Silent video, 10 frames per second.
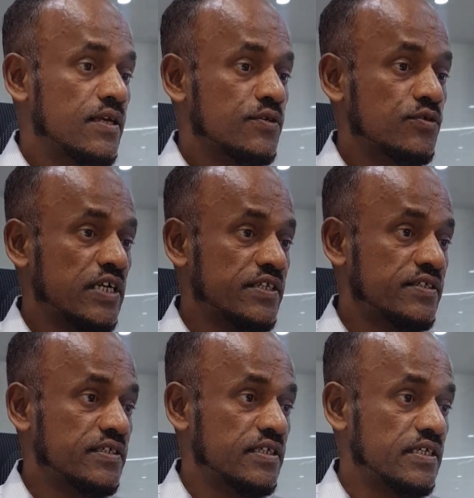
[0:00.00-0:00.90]
So
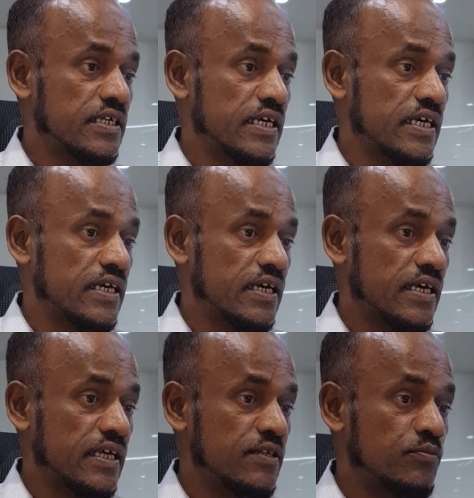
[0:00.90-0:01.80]
that's
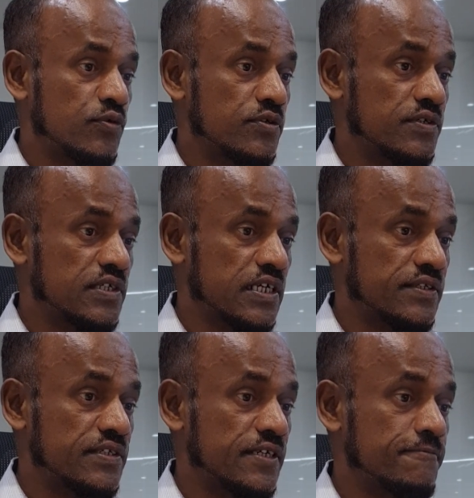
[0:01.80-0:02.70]
an important
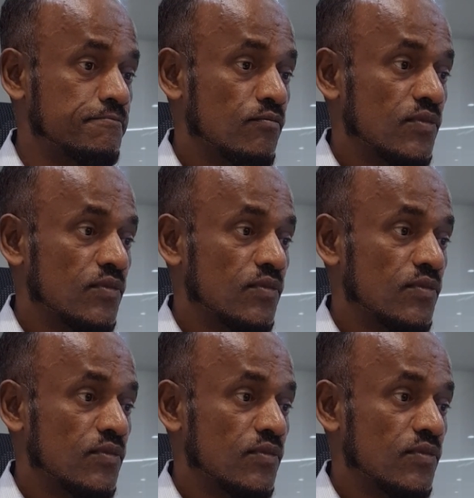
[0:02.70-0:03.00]
concern